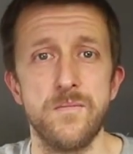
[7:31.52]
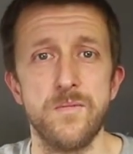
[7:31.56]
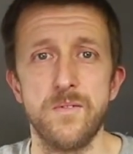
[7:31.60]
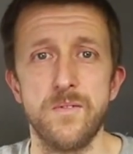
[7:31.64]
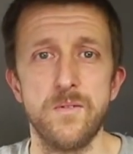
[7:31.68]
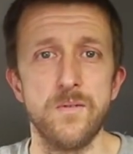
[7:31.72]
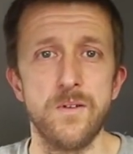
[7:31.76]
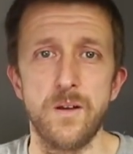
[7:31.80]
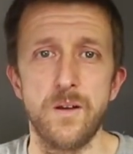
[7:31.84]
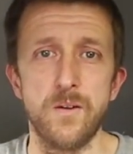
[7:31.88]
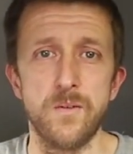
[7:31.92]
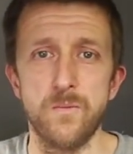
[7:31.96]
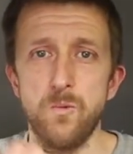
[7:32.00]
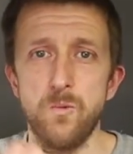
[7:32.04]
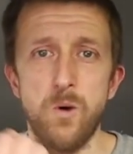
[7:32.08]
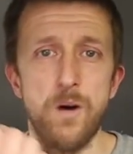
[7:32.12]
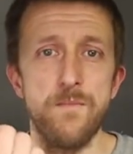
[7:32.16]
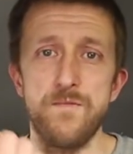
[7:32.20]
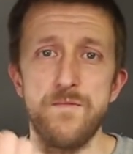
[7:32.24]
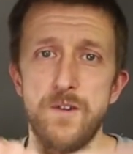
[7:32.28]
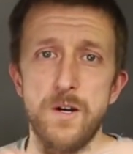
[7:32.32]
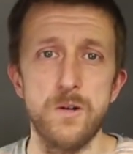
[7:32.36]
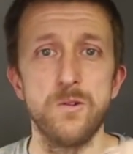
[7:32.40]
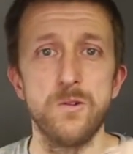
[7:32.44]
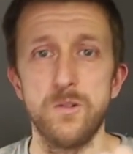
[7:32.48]

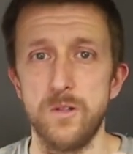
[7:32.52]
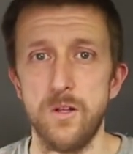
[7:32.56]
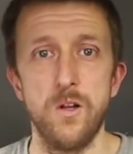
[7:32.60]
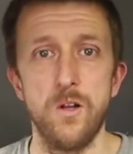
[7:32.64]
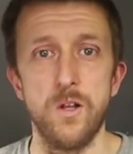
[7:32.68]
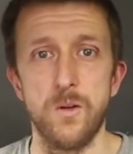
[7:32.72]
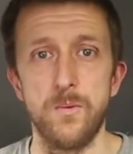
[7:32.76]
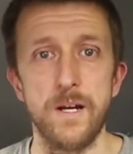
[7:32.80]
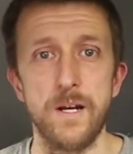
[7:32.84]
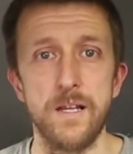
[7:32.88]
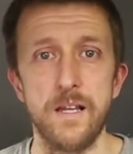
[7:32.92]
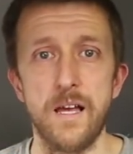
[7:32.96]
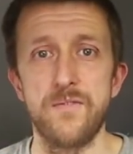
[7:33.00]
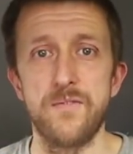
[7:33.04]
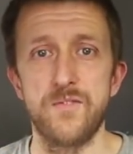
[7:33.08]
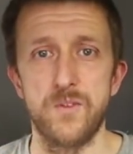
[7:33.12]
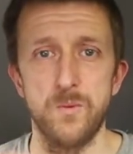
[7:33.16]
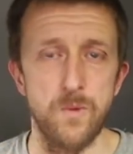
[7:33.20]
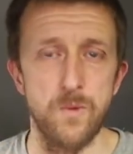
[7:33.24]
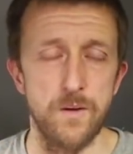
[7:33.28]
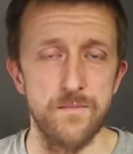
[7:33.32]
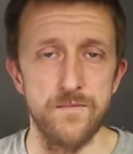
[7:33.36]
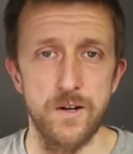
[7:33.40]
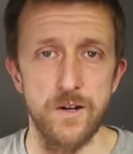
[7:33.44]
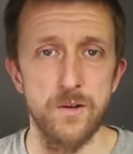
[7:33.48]
one vocal all the way left
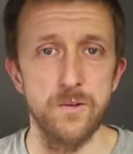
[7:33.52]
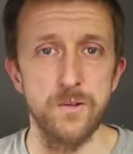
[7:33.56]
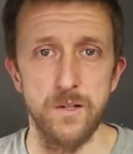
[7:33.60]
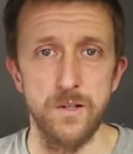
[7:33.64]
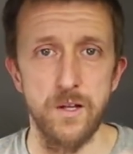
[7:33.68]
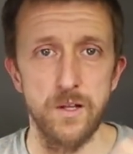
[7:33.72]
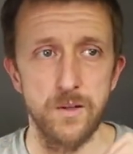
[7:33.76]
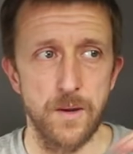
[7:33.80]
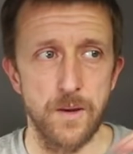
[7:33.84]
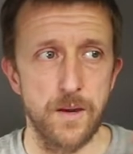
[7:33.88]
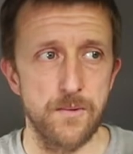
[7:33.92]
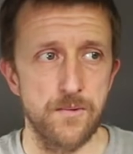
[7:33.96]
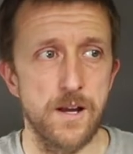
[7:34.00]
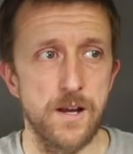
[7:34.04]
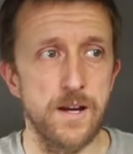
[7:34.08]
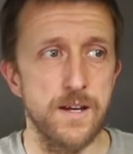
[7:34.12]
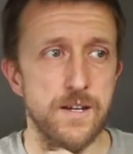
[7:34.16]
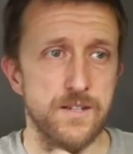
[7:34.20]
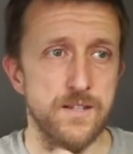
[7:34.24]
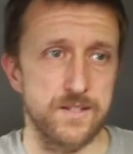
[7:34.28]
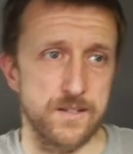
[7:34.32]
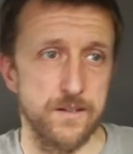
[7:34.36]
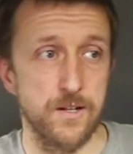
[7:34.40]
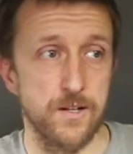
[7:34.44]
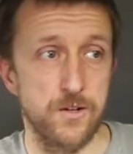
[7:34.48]
and one vocal all the way right,
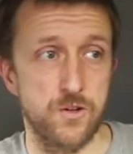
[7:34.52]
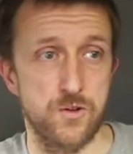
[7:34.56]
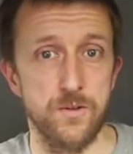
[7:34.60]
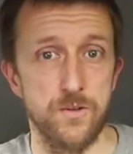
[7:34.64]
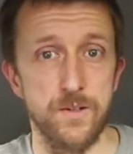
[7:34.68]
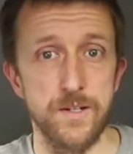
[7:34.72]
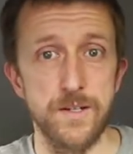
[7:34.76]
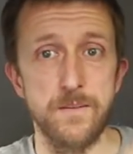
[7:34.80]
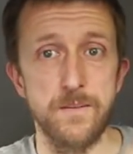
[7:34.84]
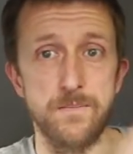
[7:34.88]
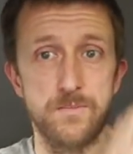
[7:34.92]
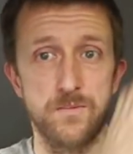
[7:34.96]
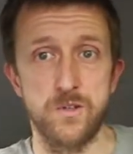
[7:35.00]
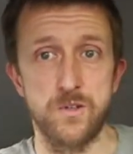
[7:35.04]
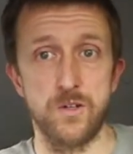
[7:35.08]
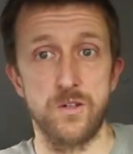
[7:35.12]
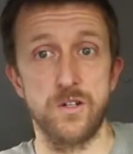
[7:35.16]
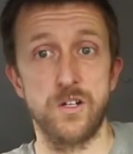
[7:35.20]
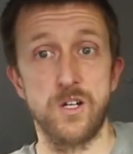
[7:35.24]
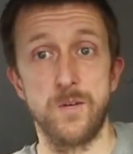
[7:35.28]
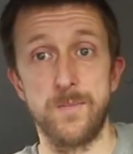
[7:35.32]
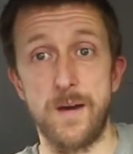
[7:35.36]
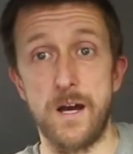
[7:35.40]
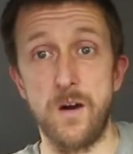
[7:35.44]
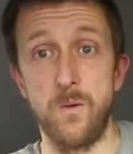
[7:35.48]
it's literally going
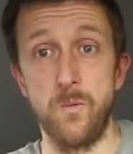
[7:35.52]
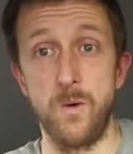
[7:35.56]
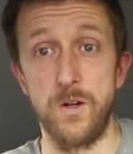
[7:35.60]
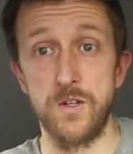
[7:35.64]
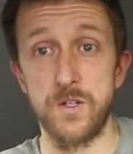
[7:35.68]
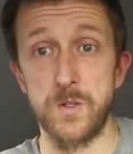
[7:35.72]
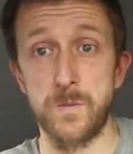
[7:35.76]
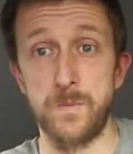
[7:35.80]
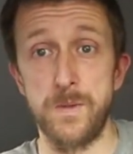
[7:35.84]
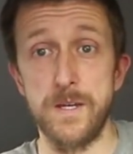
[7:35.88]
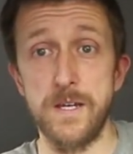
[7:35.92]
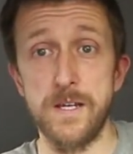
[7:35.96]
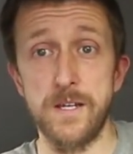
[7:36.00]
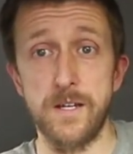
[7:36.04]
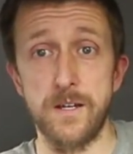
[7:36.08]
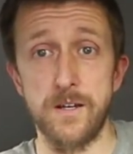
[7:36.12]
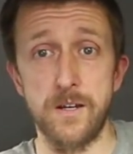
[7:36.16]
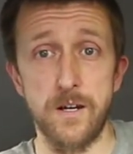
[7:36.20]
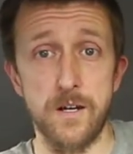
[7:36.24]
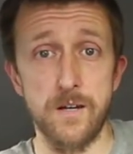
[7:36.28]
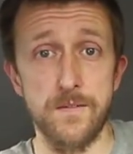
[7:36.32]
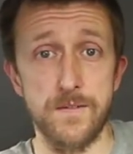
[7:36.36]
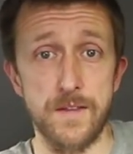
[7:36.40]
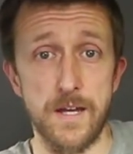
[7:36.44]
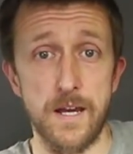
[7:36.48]
to come out one speaker
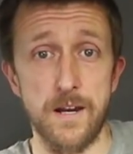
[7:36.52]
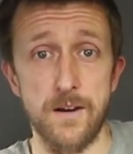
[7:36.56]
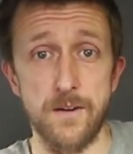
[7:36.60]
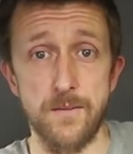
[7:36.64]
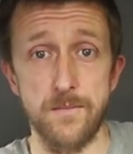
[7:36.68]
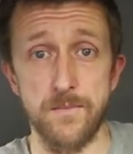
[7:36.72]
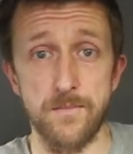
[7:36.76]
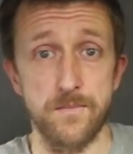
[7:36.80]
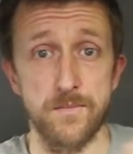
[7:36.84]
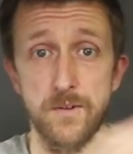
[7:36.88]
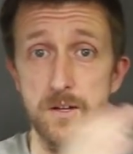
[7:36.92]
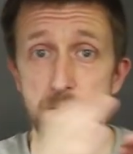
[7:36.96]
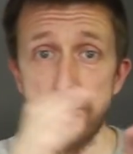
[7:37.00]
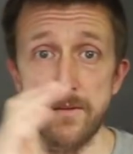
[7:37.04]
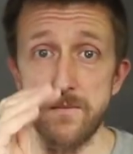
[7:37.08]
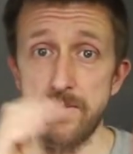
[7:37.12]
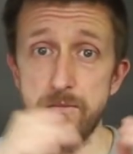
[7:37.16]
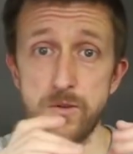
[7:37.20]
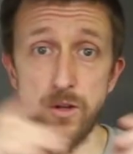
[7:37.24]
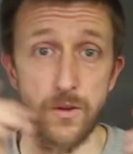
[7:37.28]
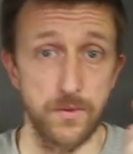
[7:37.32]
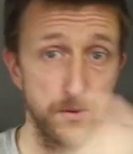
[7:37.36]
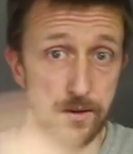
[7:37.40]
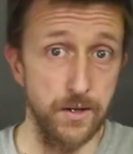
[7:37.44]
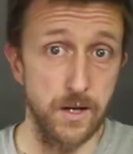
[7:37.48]
over there and
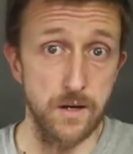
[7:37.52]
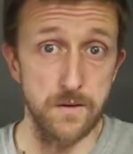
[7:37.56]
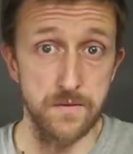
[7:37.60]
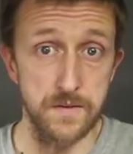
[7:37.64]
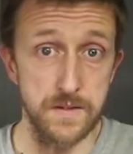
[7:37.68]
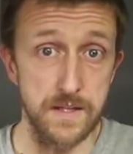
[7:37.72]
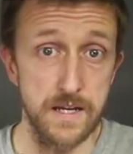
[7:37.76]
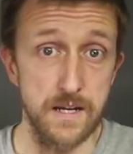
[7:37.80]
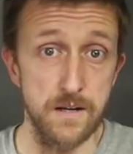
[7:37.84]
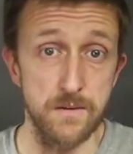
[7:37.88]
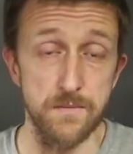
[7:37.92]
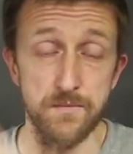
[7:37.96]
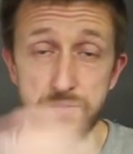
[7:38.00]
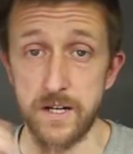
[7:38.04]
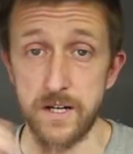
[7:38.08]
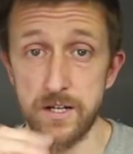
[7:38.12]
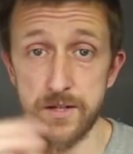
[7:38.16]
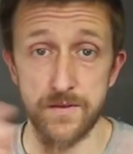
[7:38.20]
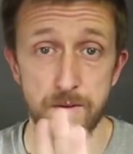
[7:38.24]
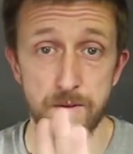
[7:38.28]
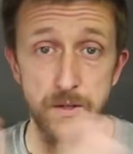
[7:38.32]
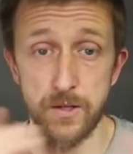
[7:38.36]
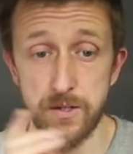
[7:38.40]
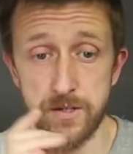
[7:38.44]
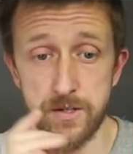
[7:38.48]
nothing over there, and
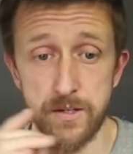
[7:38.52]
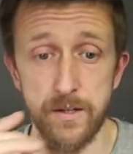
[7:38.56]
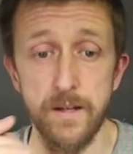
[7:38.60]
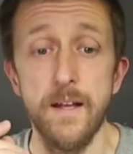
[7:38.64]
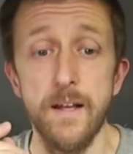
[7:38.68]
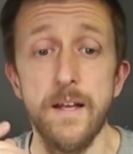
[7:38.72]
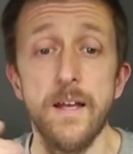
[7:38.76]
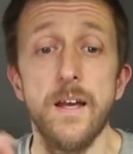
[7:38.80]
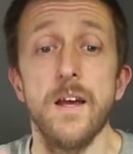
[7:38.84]
vice versa.